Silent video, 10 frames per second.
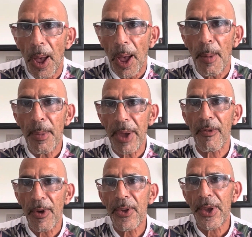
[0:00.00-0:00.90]
I'm
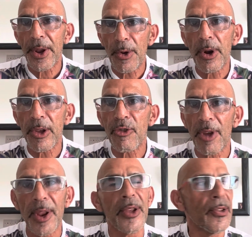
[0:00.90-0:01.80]
first-hand knowledge
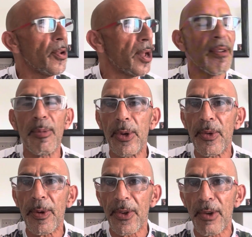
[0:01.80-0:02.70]
that there's no government.
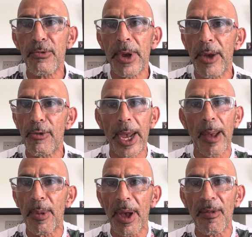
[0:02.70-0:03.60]
So I rang
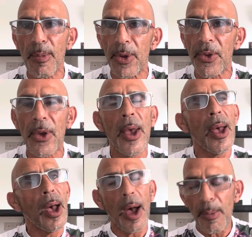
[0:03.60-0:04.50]
up governments.
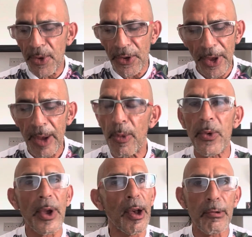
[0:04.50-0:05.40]
I'm
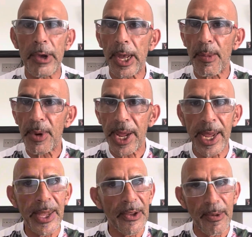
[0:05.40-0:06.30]
disabled. I rang up
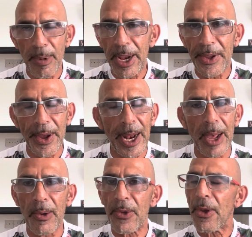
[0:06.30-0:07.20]
the disability
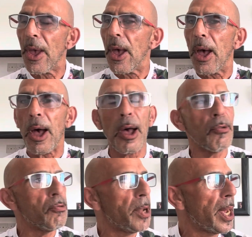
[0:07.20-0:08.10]
allowance. I
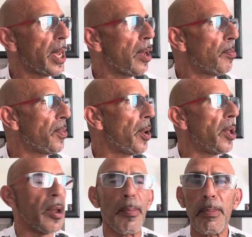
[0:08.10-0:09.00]
rang up
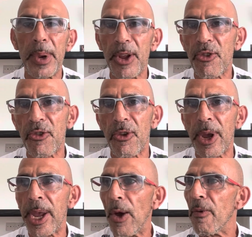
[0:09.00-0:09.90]
the
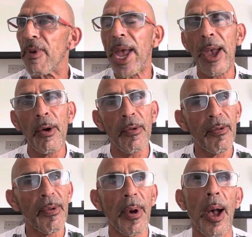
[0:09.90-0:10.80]
Ministry of
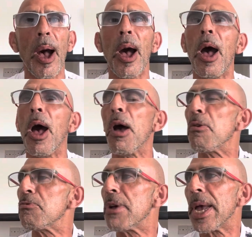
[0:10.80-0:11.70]
Health. I
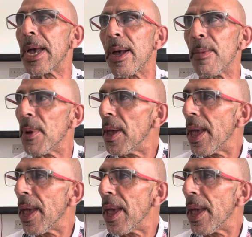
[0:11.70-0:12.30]
rang up